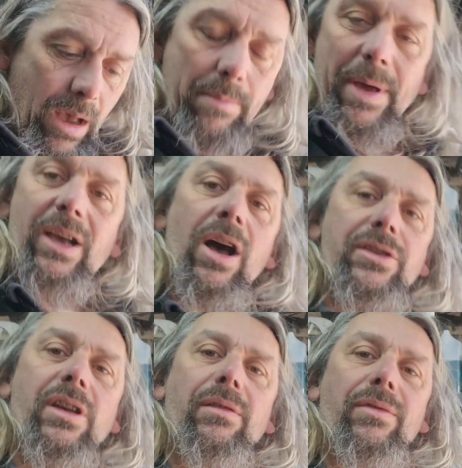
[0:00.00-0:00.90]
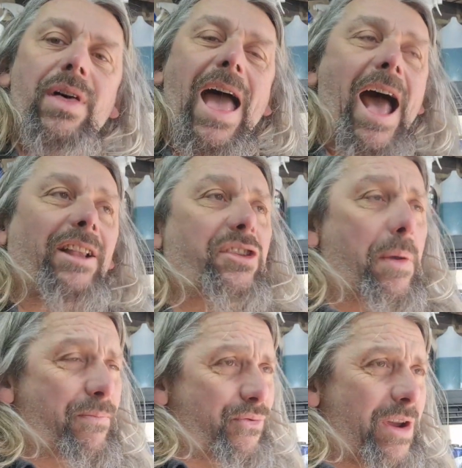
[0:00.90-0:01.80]
Because of that, the
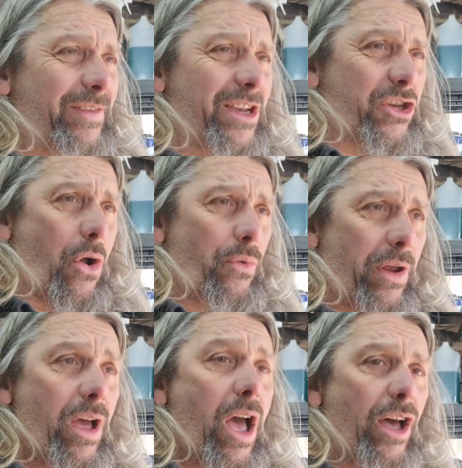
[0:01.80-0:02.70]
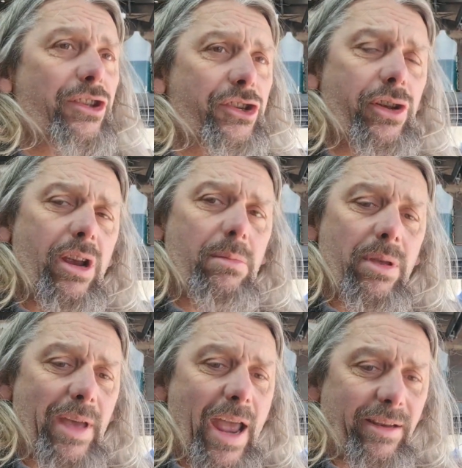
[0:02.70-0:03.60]
previous owner assumed
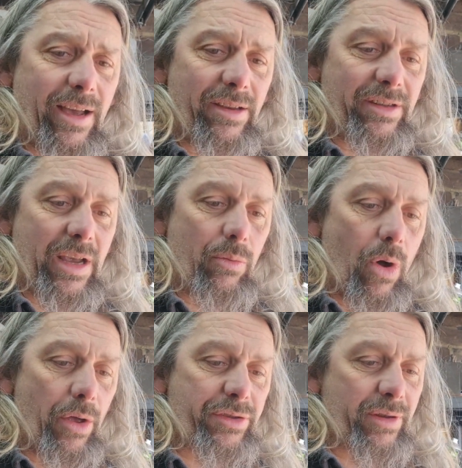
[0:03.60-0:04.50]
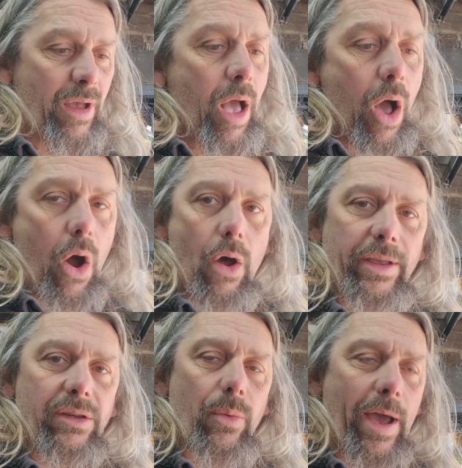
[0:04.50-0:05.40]
that the head gasket was on
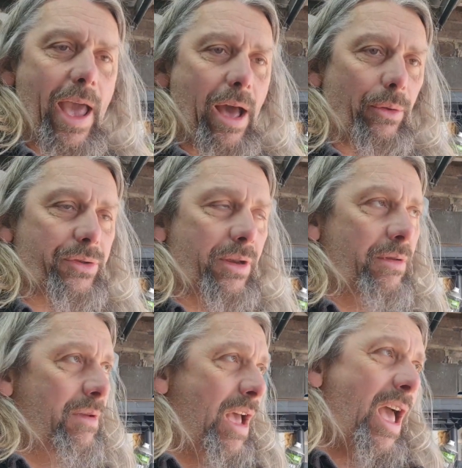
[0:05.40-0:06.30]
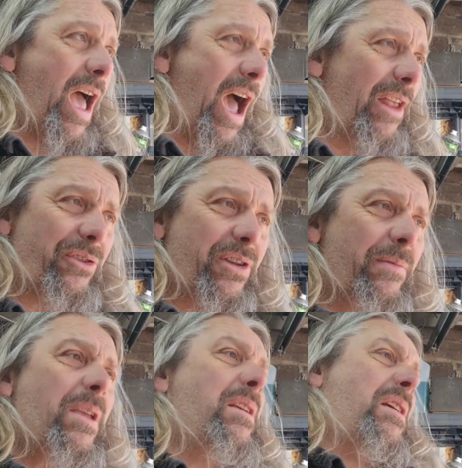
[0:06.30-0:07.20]
its way out. And
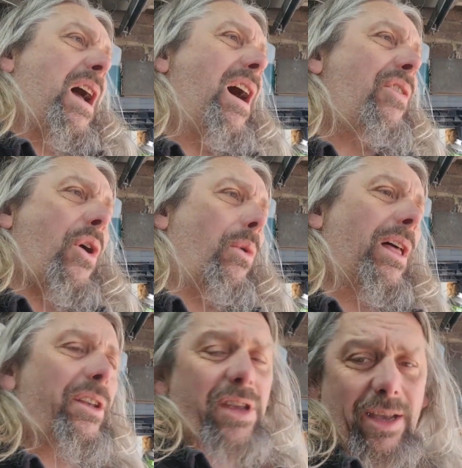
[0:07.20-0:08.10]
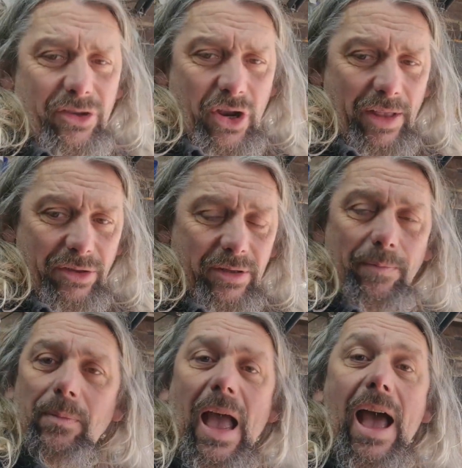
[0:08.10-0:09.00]
I thought, well, I'll take a chance,
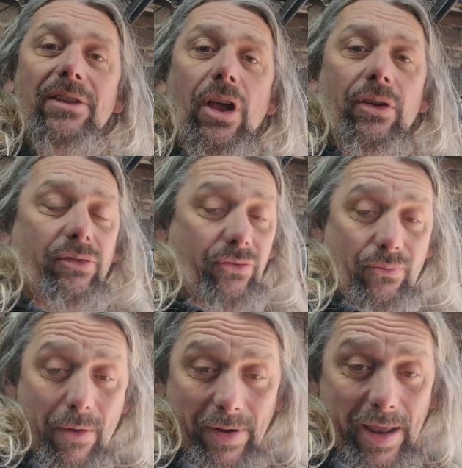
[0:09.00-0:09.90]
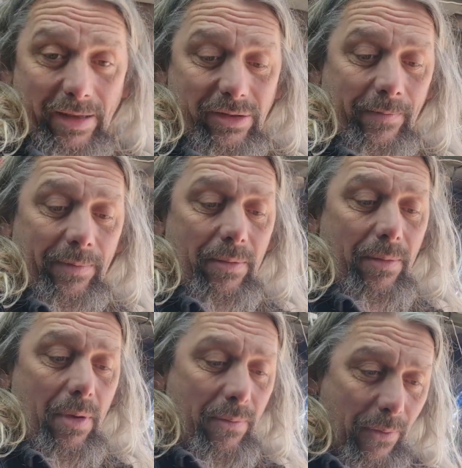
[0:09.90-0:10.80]
and driven it
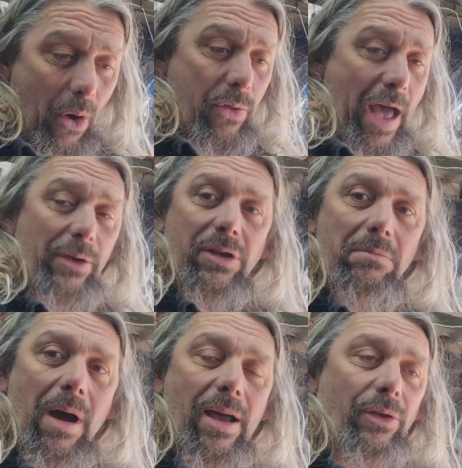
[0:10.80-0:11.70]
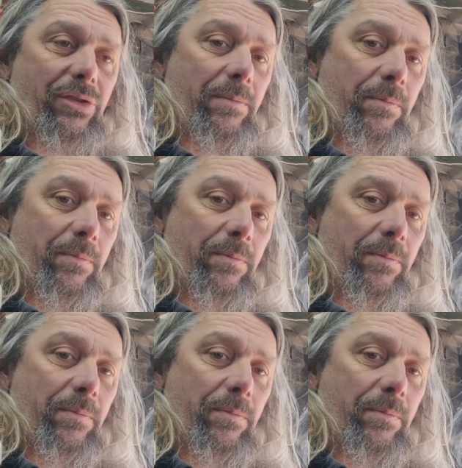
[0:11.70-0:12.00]
4,000 miles,